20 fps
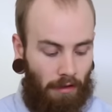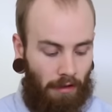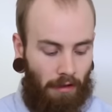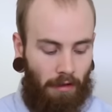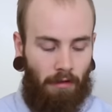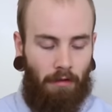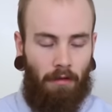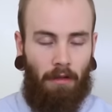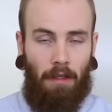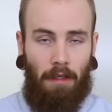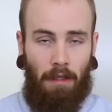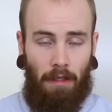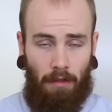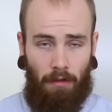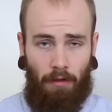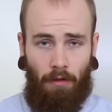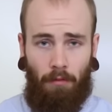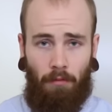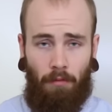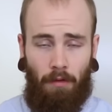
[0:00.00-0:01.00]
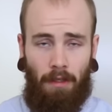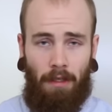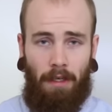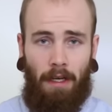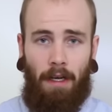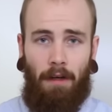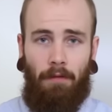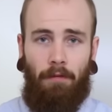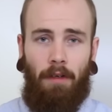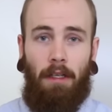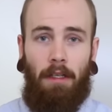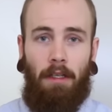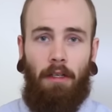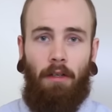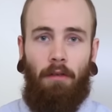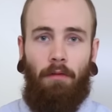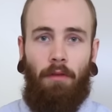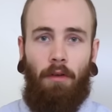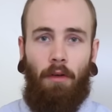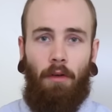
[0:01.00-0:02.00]
I don't really have any
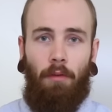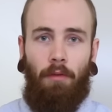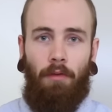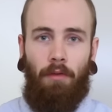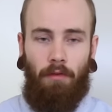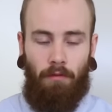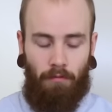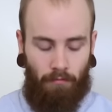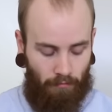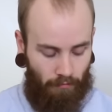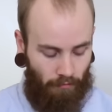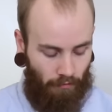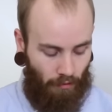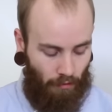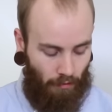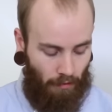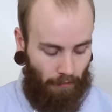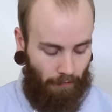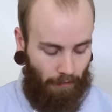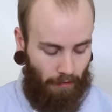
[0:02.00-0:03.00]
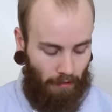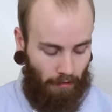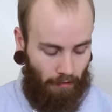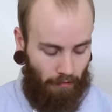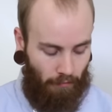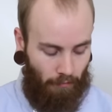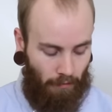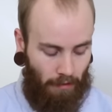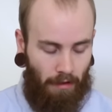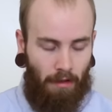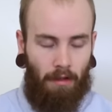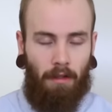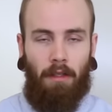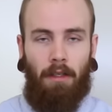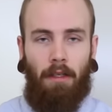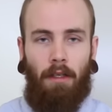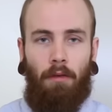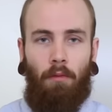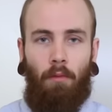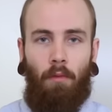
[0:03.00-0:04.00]
of those, so I felt, why not
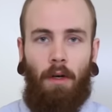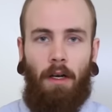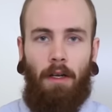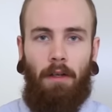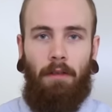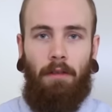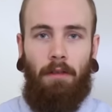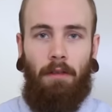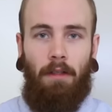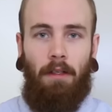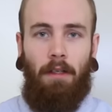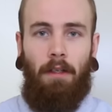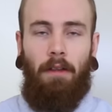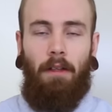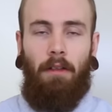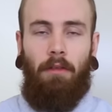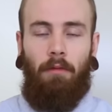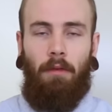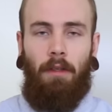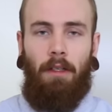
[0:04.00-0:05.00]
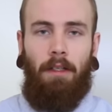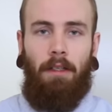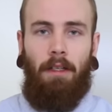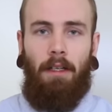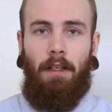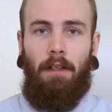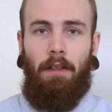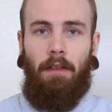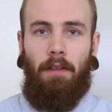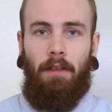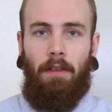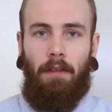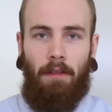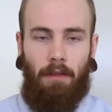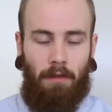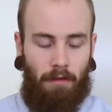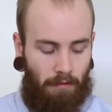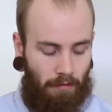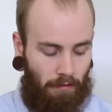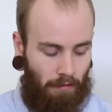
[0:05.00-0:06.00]
get one that's really nice
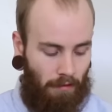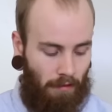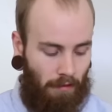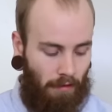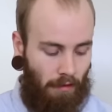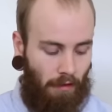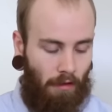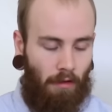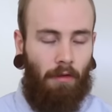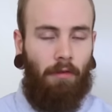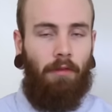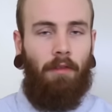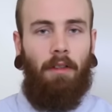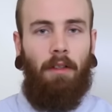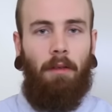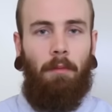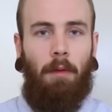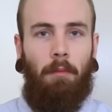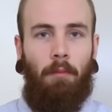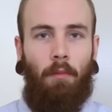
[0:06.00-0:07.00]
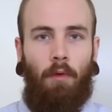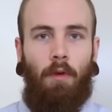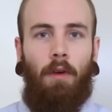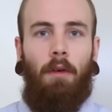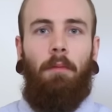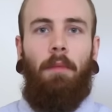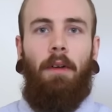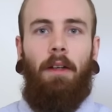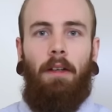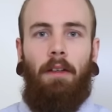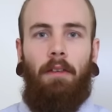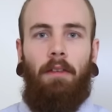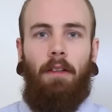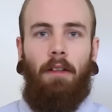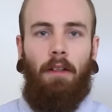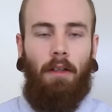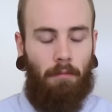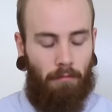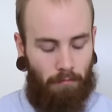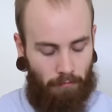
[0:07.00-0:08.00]
and costs a little bit more, but it's a
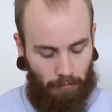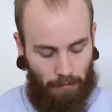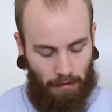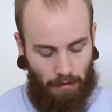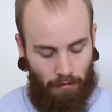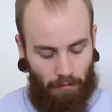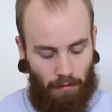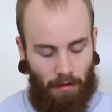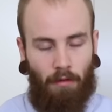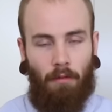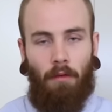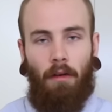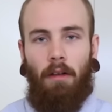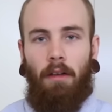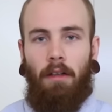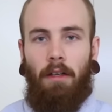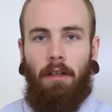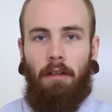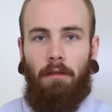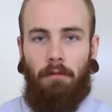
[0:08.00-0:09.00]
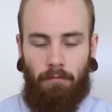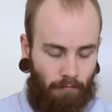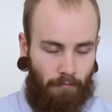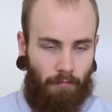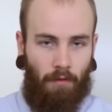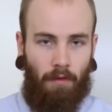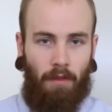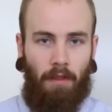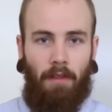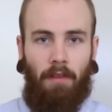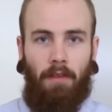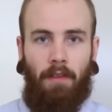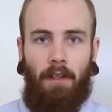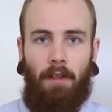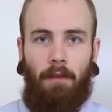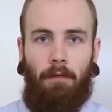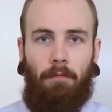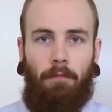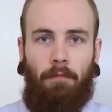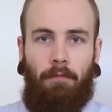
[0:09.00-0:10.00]
lot better in quality. So this is
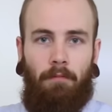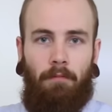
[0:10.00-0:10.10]
it.